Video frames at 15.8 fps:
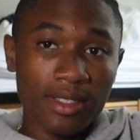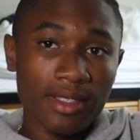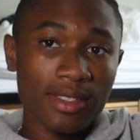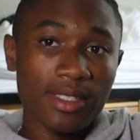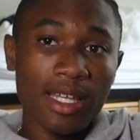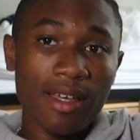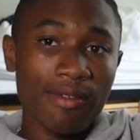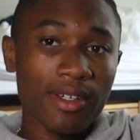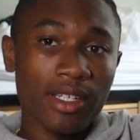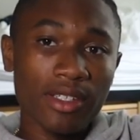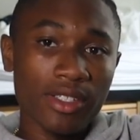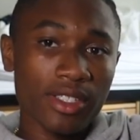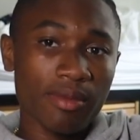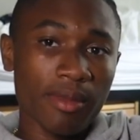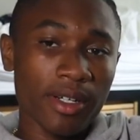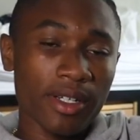it's definitely
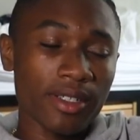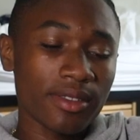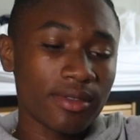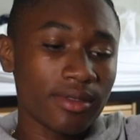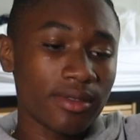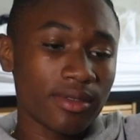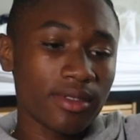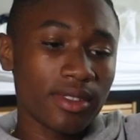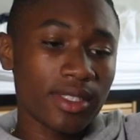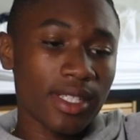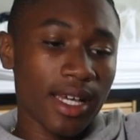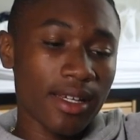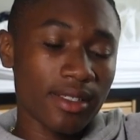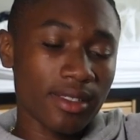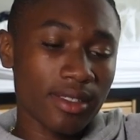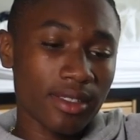a smart
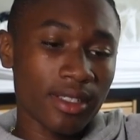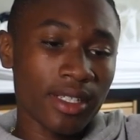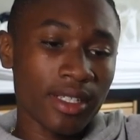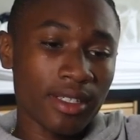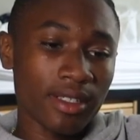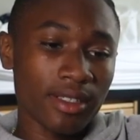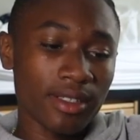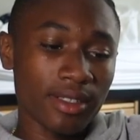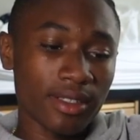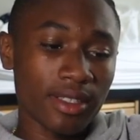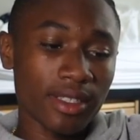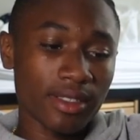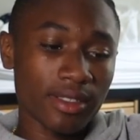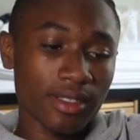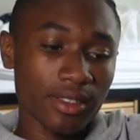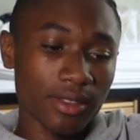task and a
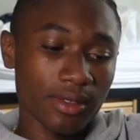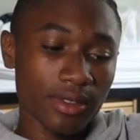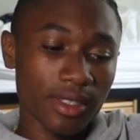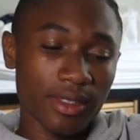thing to do,